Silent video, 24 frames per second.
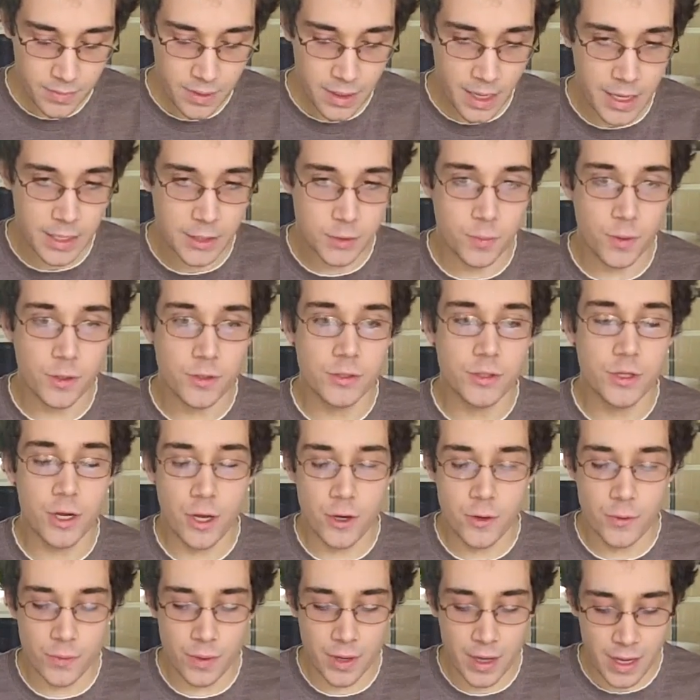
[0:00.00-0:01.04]
It's what's
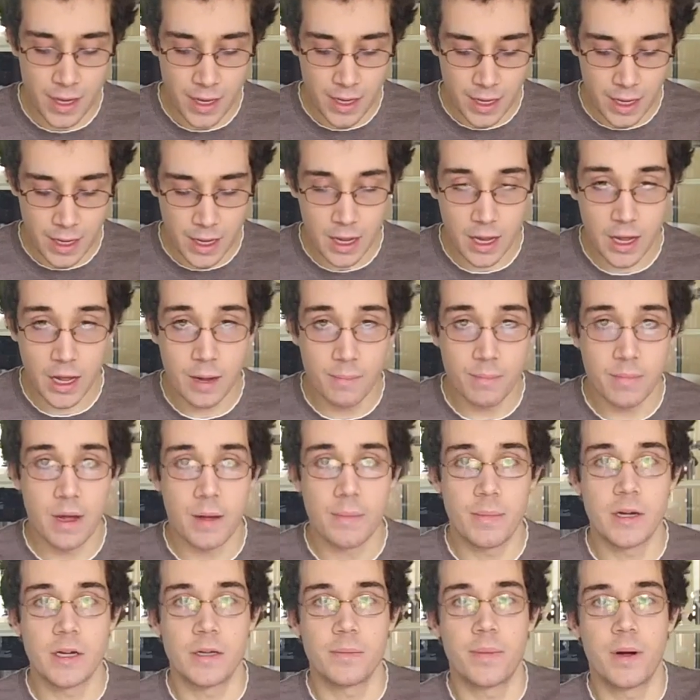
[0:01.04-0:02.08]
known
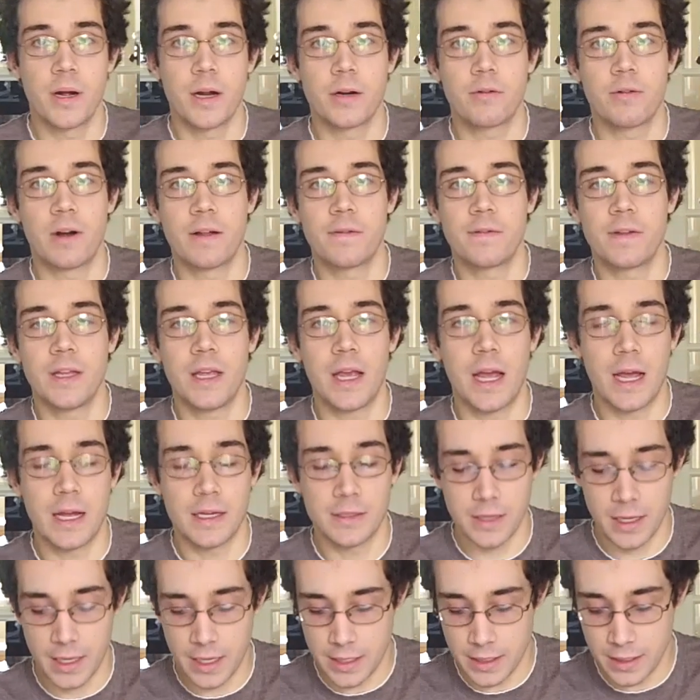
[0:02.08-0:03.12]
among pyrography
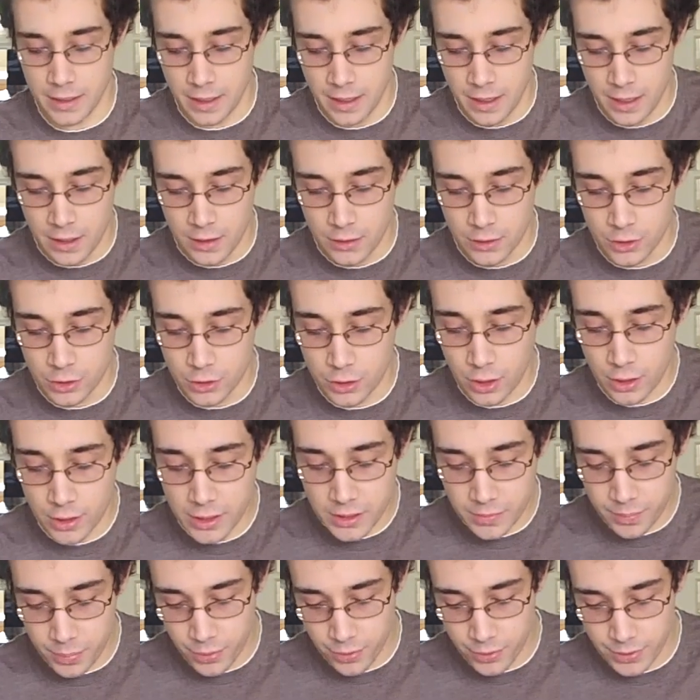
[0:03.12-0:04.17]
as a solid
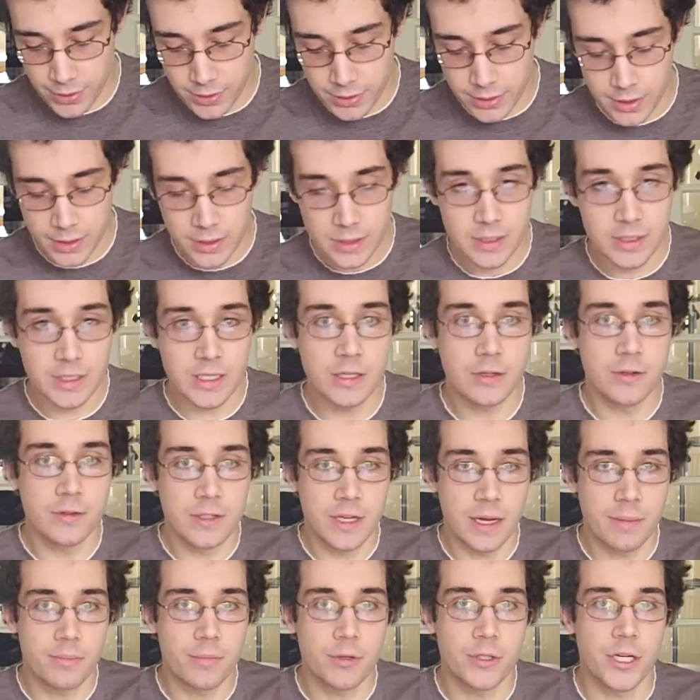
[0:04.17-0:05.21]
point single
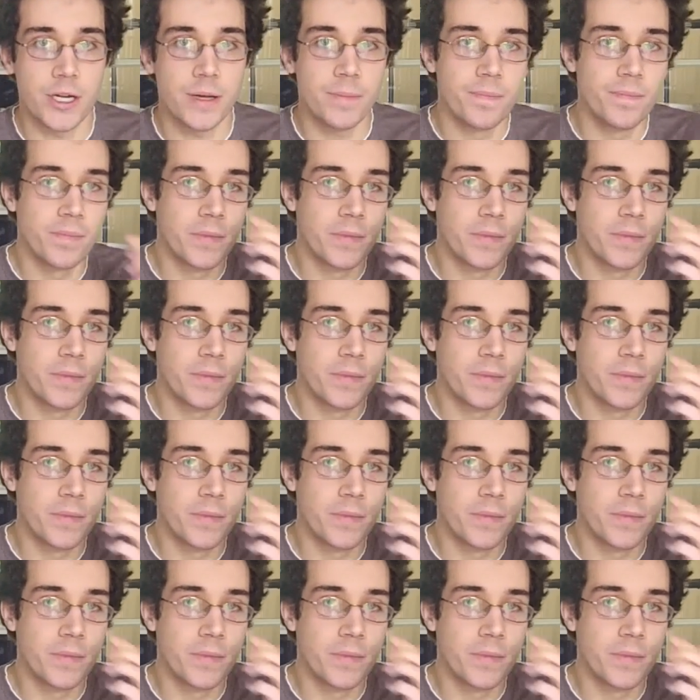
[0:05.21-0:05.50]
temperature.